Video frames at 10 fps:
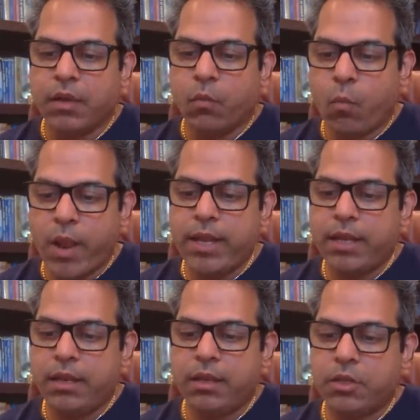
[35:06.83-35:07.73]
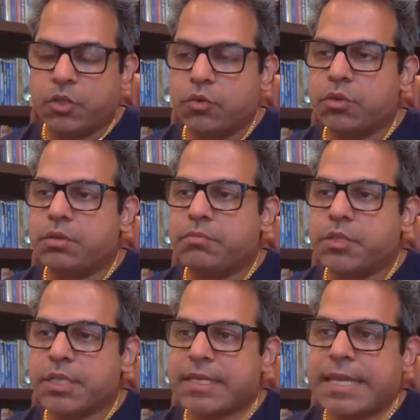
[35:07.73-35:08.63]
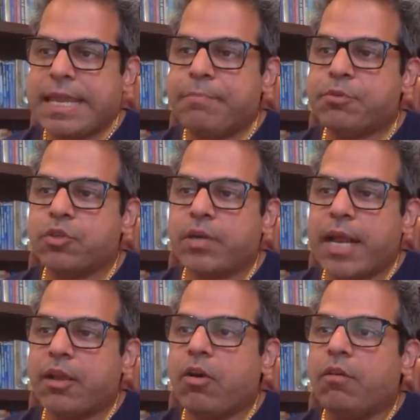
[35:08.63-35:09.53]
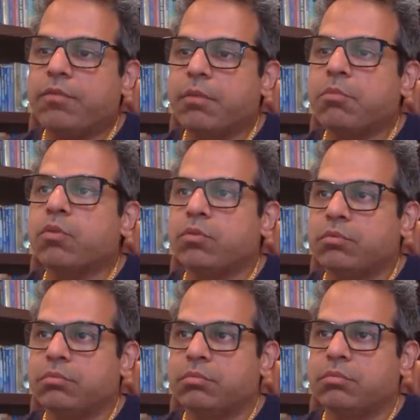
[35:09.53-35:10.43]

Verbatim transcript: When you just keep track of the moon,